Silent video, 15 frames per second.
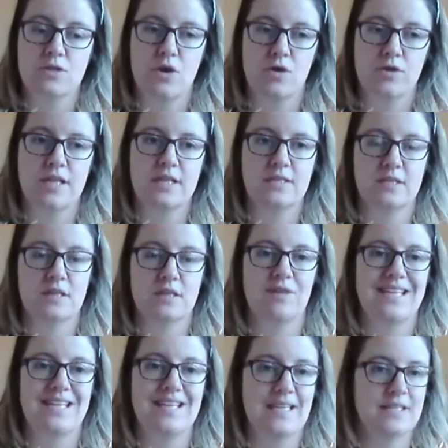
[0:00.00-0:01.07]
not
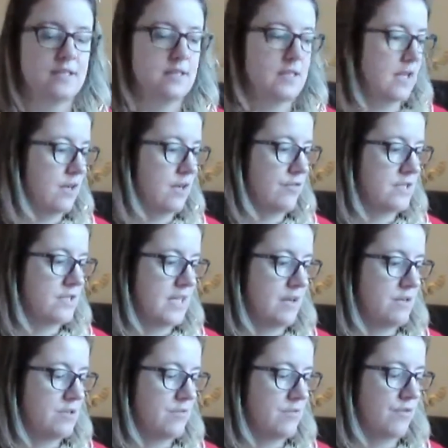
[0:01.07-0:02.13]
necessarily listening for
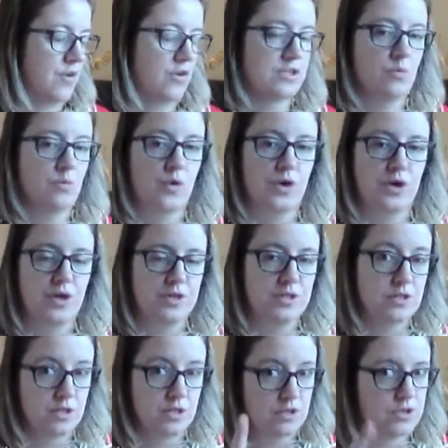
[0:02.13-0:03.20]
sounds and finding
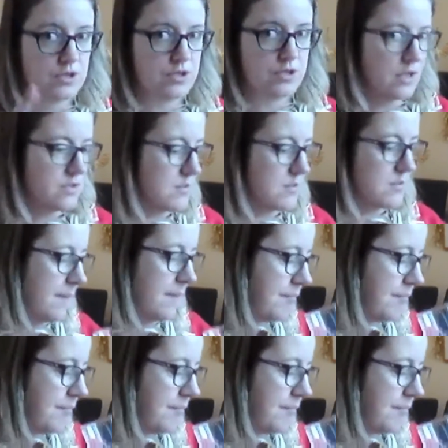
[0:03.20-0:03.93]
words. Excuse me.